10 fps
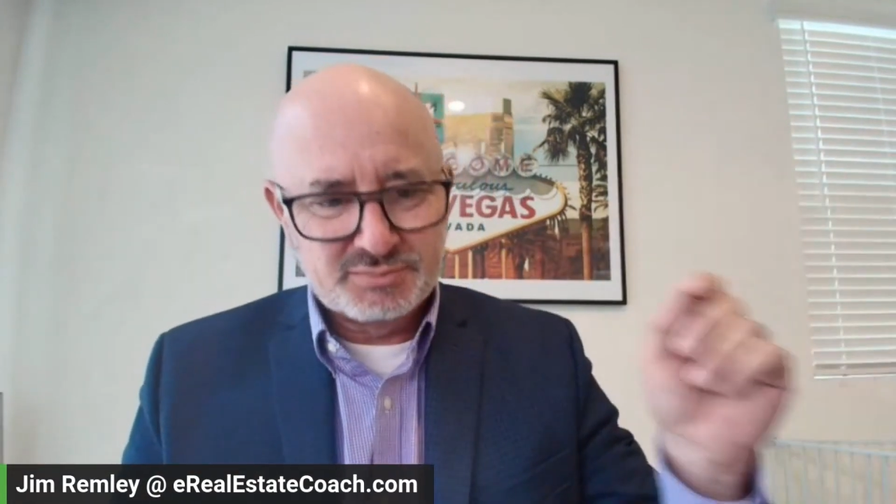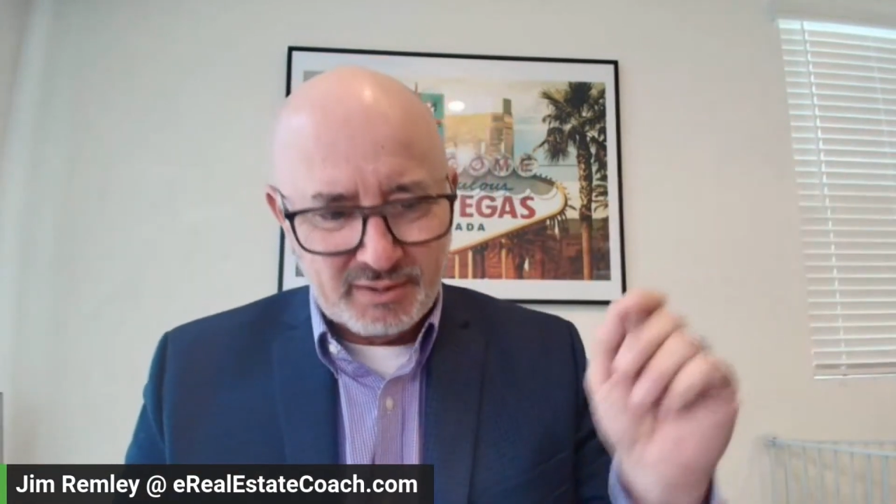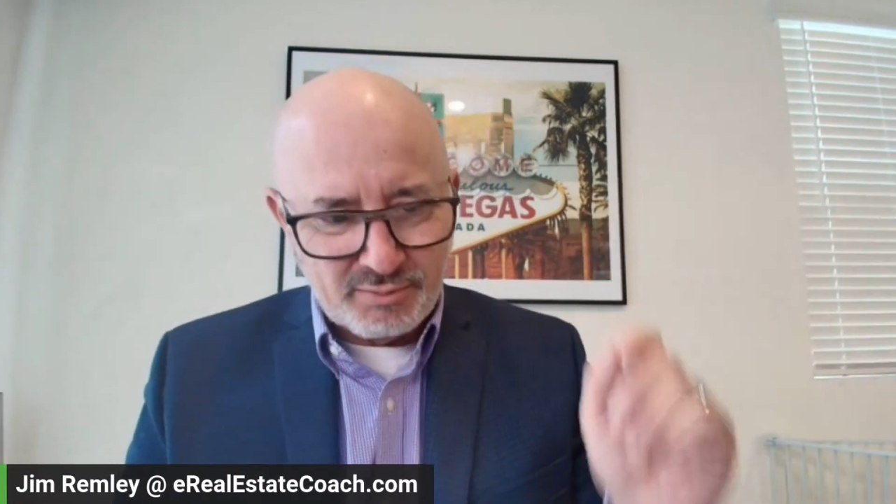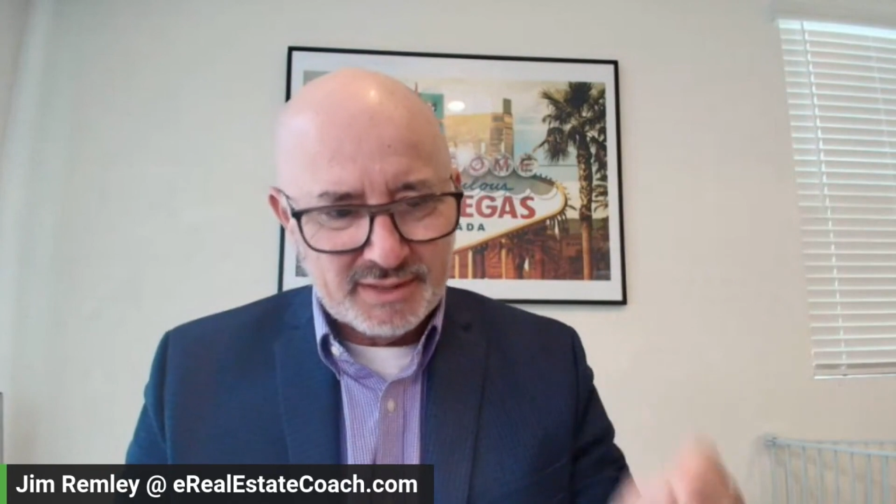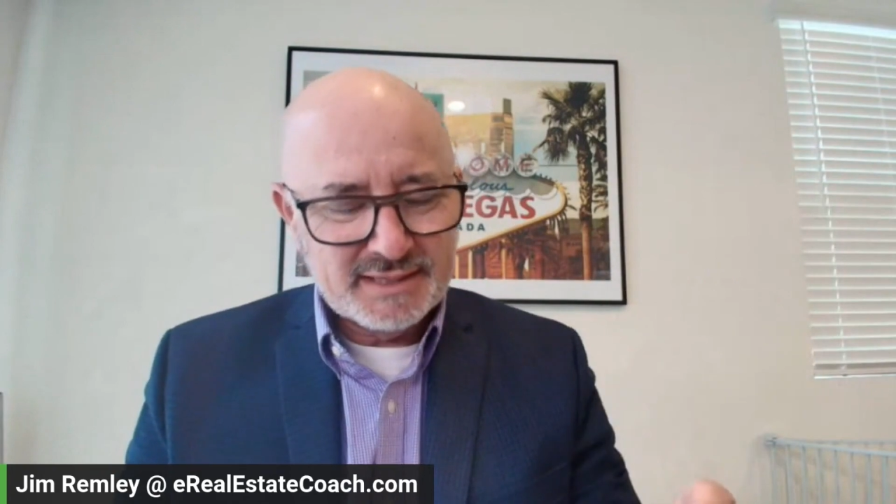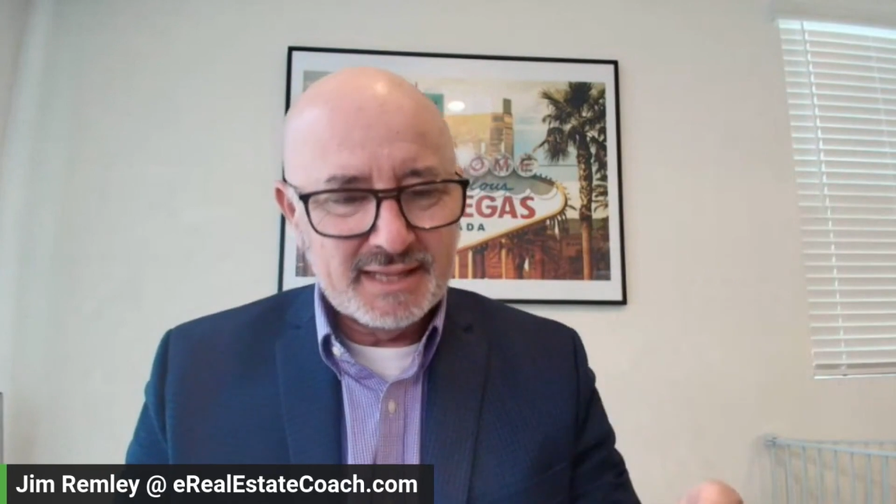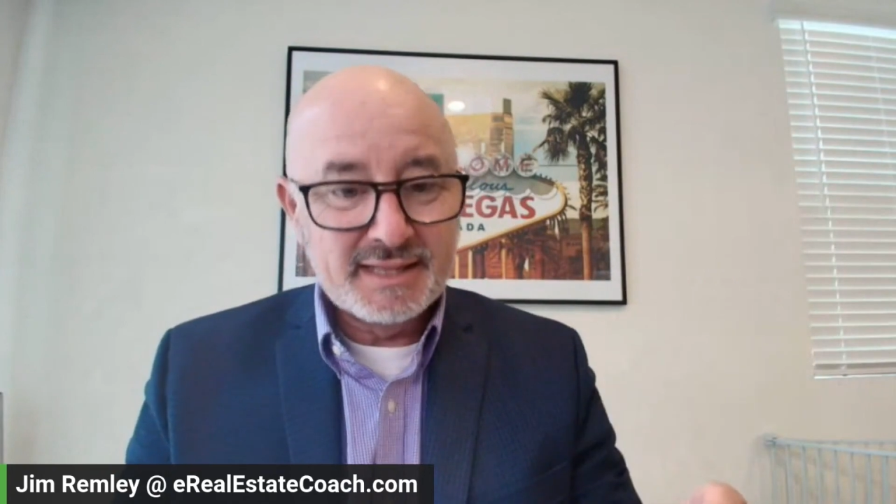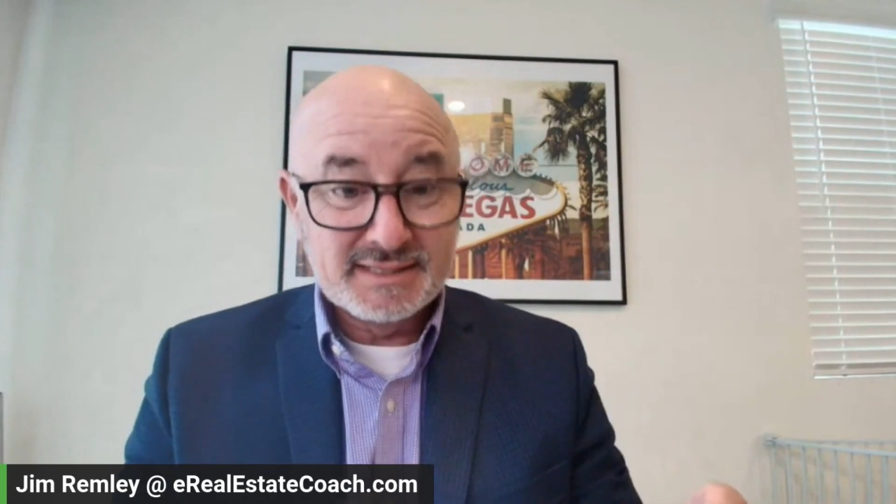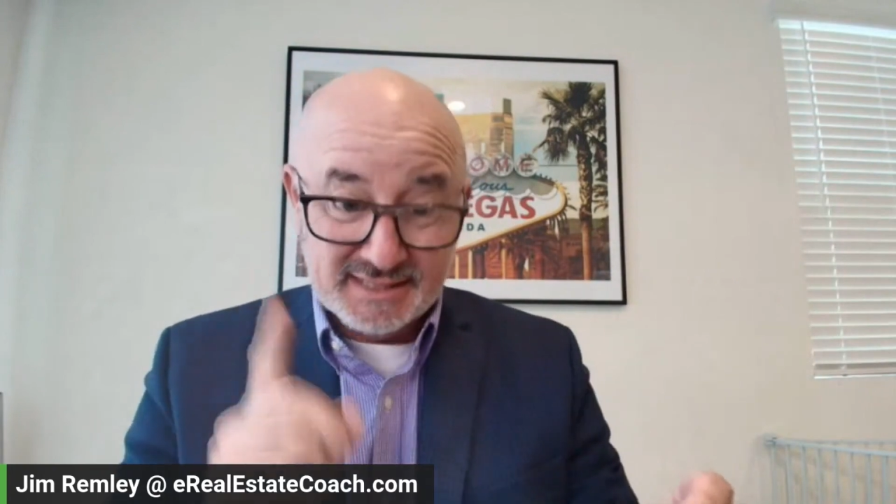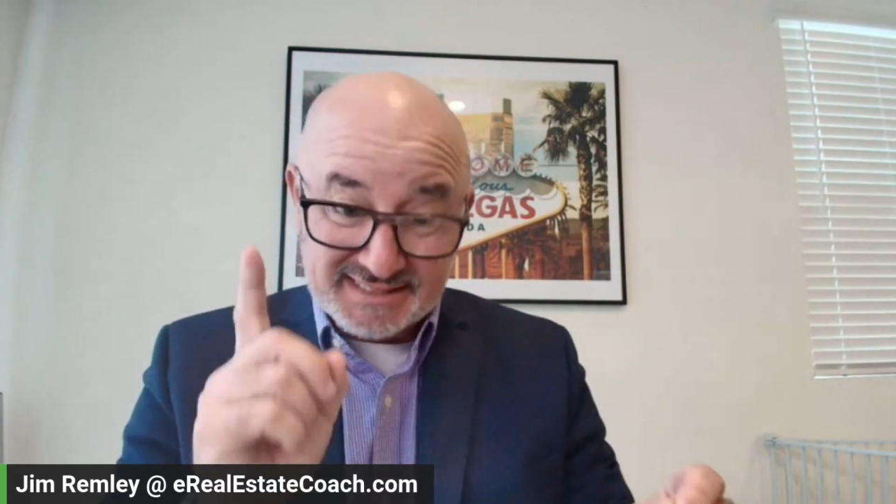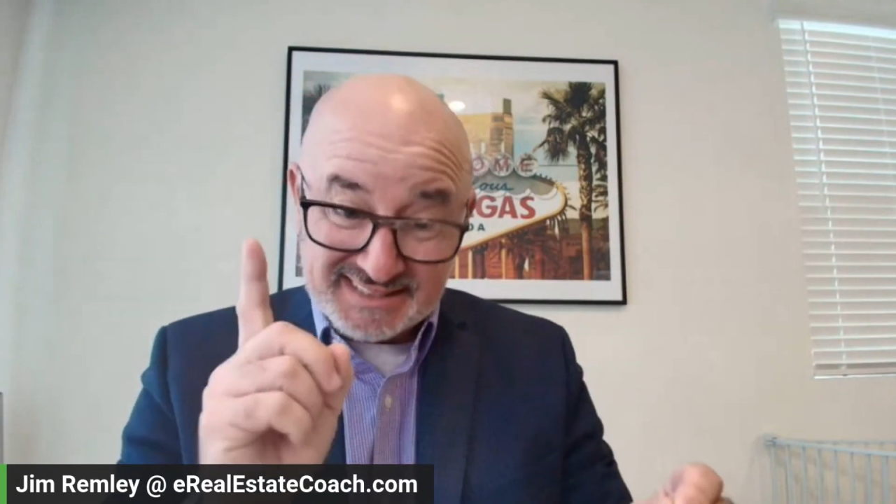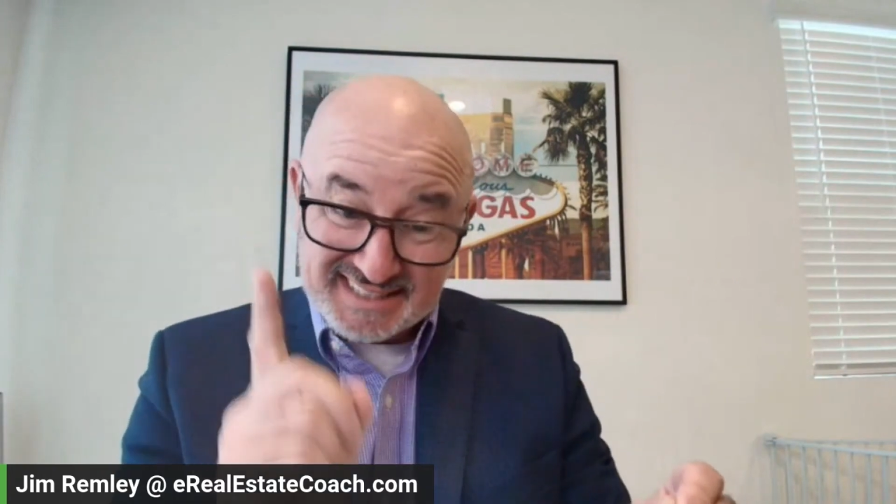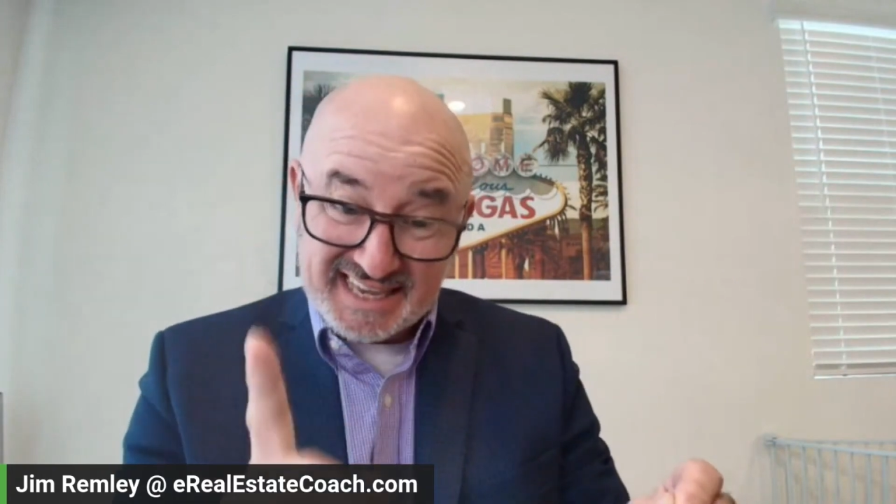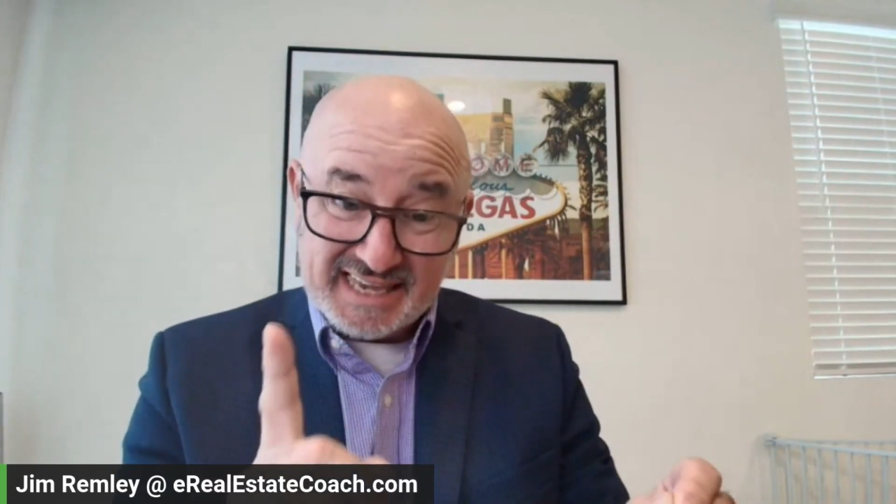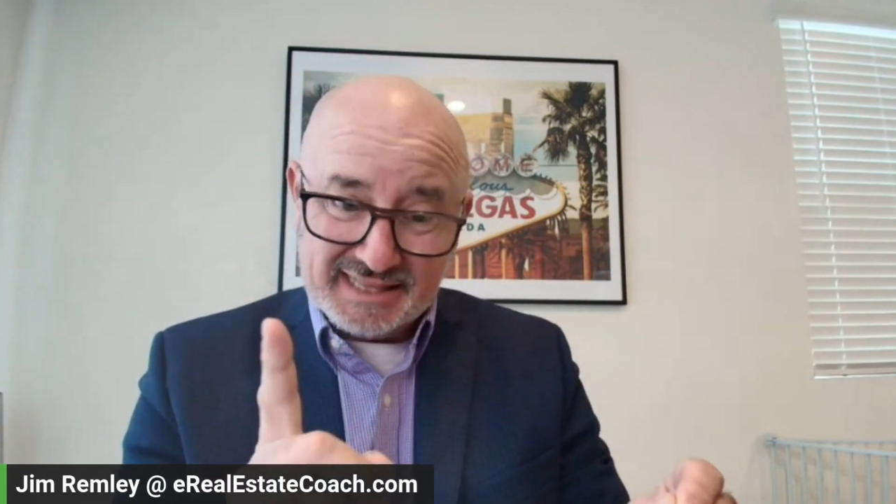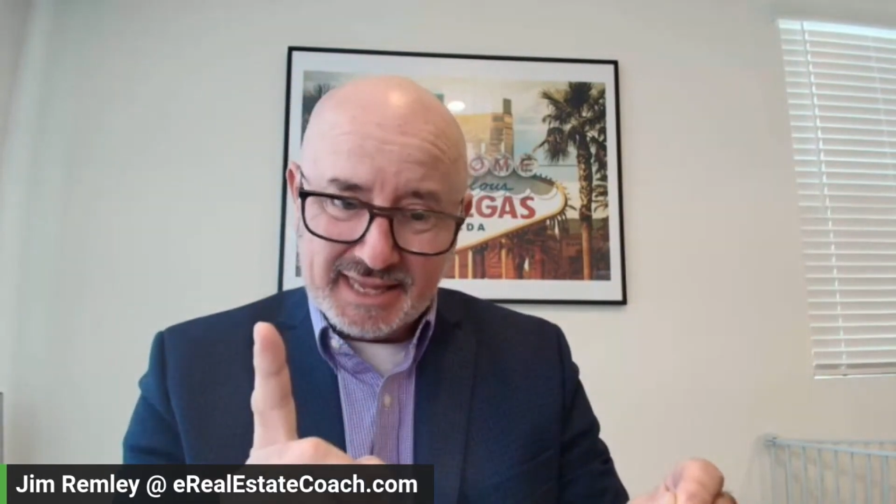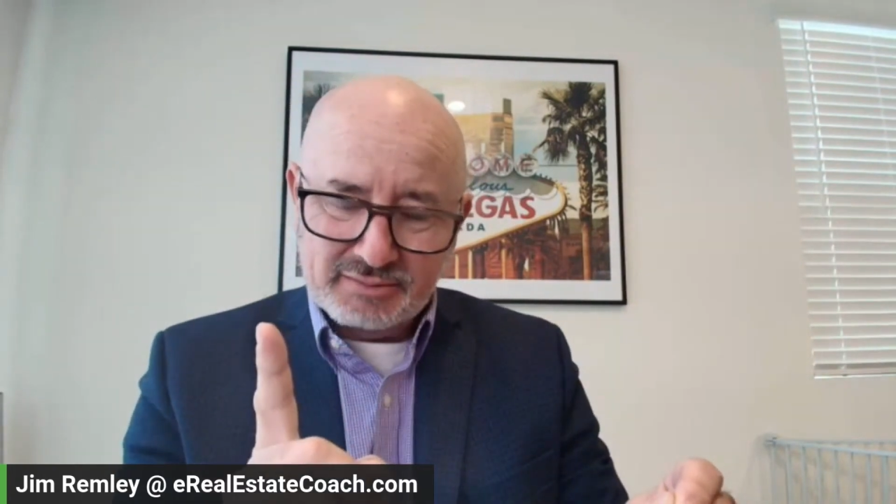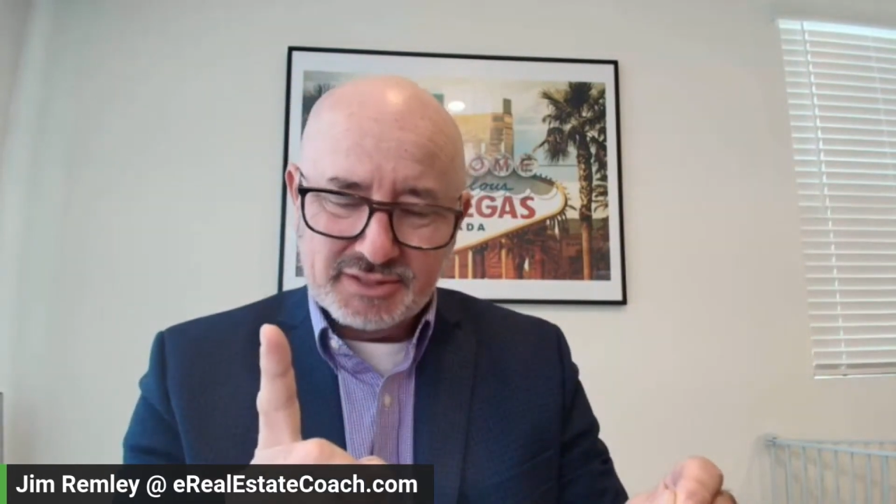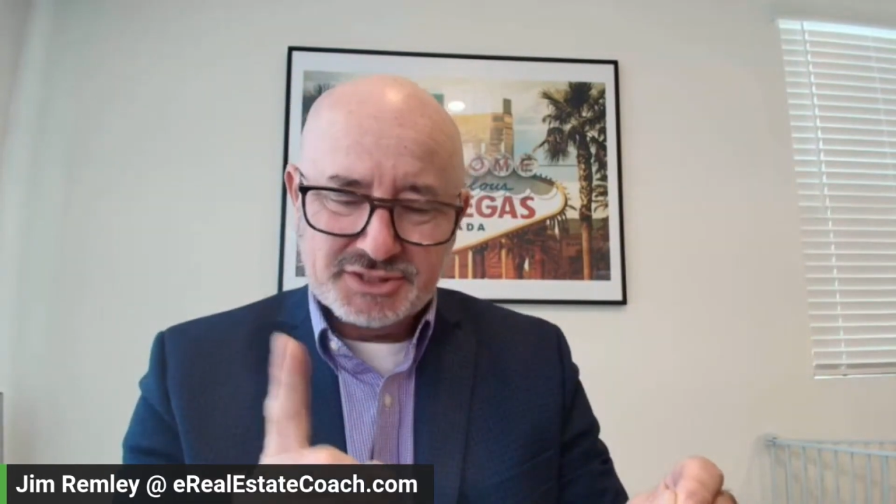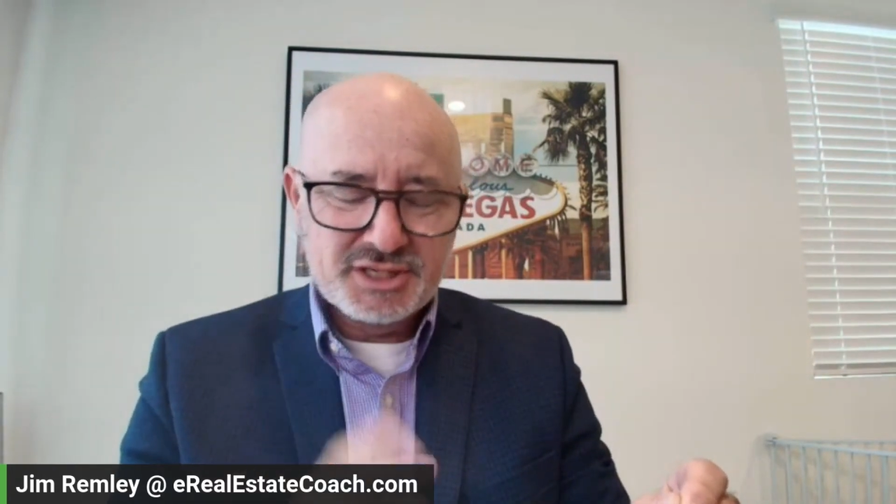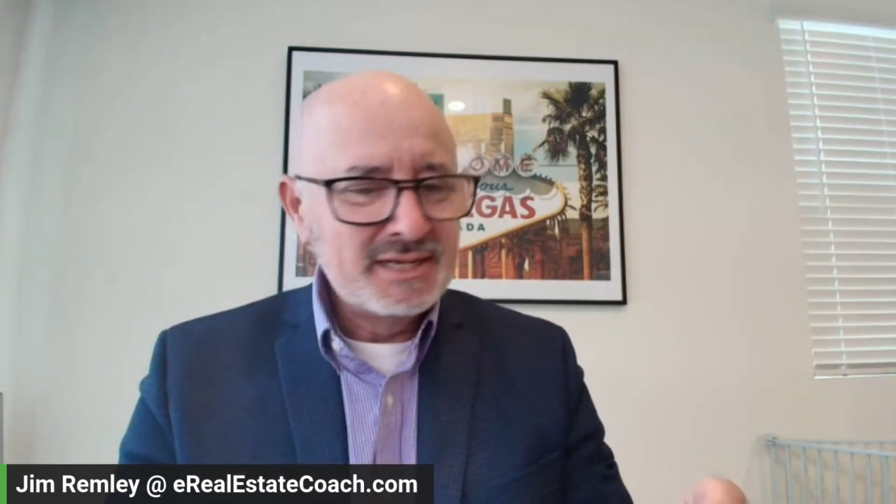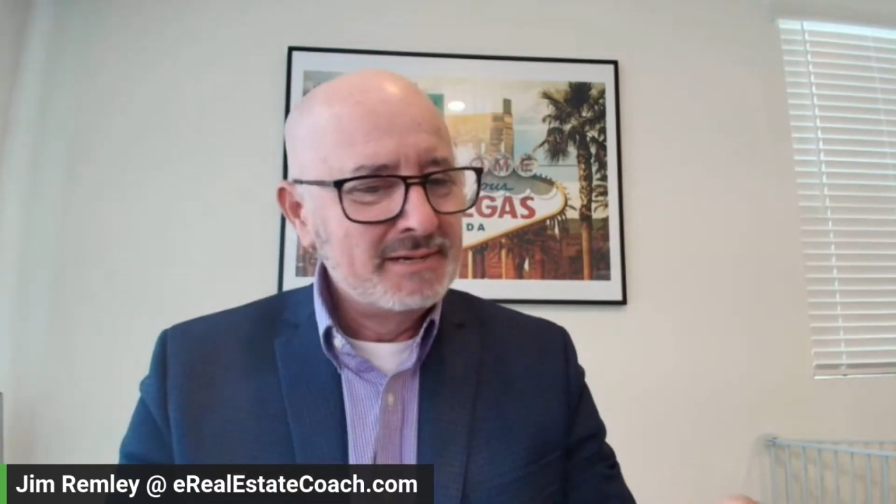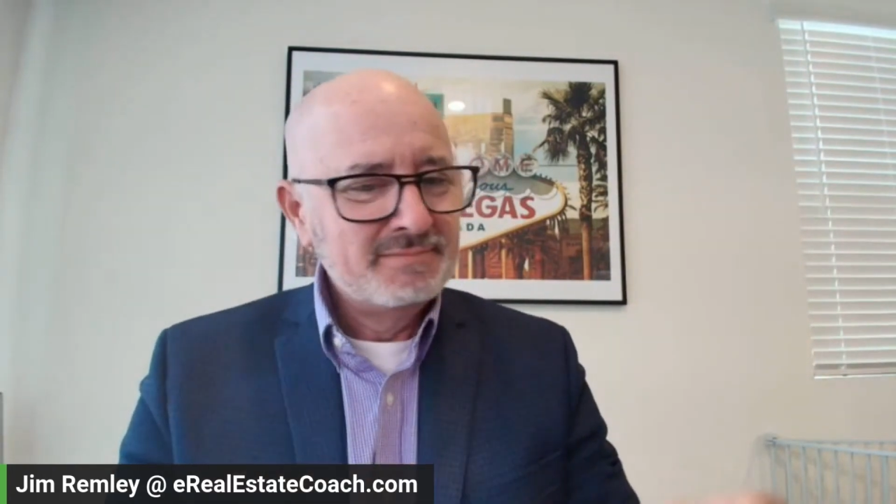but I want to tell you this, and this is the key language.